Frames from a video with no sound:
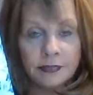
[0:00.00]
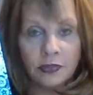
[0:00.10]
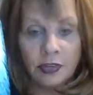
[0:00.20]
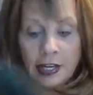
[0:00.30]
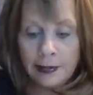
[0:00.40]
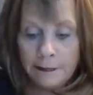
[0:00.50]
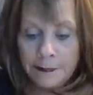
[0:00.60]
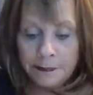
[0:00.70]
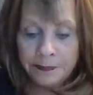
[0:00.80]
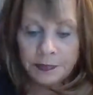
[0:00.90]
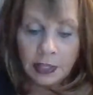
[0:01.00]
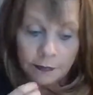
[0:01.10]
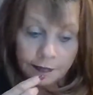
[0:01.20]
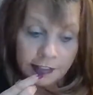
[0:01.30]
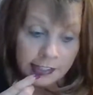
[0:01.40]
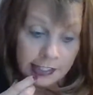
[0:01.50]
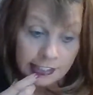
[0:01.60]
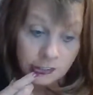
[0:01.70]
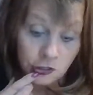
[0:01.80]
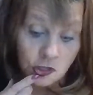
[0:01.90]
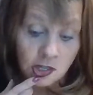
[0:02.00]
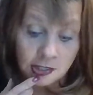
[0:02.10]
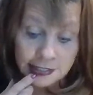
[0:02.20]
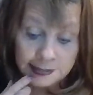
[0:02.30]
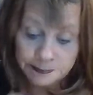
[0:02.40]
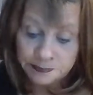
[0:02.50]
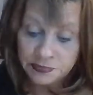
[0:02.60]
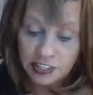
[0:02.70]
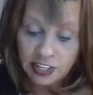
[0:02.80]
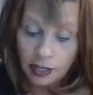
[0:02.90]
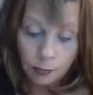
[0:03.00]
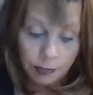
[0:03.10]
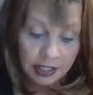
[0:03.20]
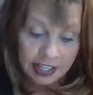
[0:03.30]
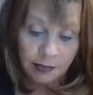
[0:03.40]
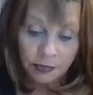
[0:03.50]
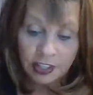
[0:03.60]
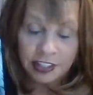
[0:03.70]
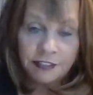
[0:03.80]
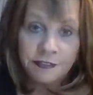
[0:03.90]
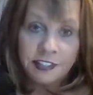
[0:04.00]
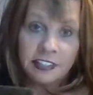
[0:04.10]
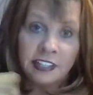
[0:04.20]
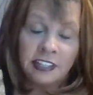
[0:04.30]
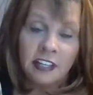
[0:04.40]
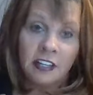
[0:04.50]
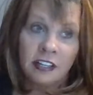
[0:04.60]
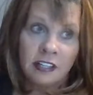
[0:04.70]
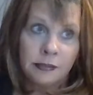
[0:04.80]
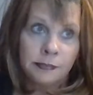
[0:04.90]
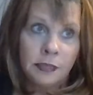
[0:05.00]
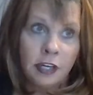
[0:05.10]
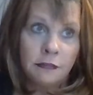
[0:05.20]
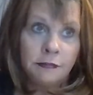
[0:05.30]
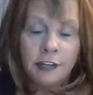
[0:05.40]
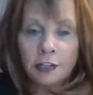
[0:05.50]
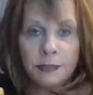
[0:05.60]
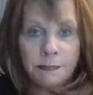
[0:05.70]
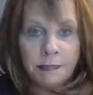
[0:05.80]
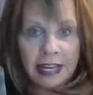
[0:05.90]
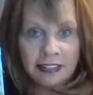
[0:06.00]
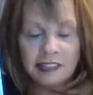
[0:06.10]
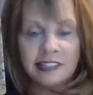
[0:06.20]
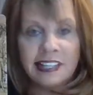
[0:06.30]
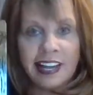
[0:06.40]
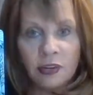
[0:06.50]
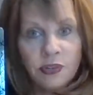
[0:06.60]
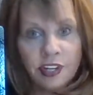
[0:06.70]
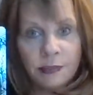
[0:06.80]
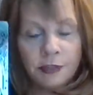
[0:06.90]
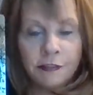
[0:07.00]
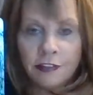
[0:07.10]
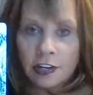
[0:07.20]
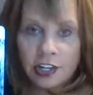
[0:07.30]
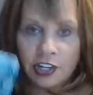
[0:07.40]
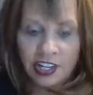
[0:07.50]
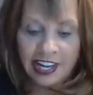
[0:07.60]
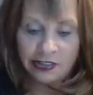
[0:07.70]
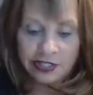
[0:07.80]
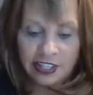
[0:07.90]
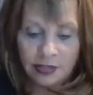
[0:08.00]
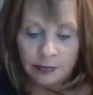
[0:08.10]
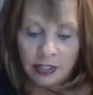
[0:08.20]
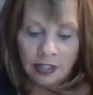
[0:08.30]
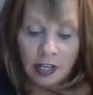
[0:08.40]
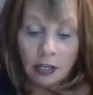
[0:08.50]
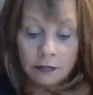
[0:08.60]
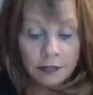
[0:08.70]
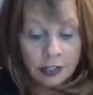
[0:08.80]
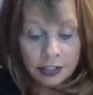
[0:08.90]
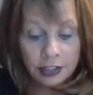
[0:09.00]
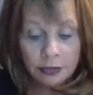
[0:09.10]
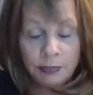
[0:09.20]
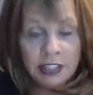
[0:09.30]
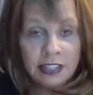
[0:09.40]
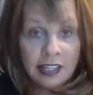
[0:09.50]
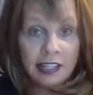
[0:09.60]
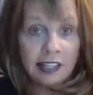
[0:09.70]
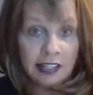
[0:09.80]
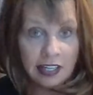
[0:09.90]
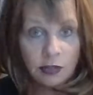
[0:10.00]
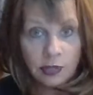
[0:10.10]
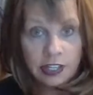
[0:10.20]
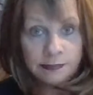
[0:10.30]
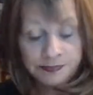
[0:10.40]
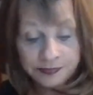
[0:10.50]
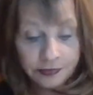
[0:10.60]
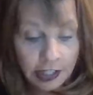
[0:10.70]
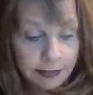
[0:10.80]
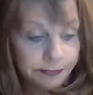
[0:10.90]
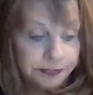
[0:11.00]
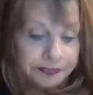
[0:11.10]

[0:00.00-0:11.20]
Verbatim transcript: Okay? I'm feeling that strongly. But I'm really feeling um, a very balanced outcome, a very good outcome, a very good beginning, anyway, right?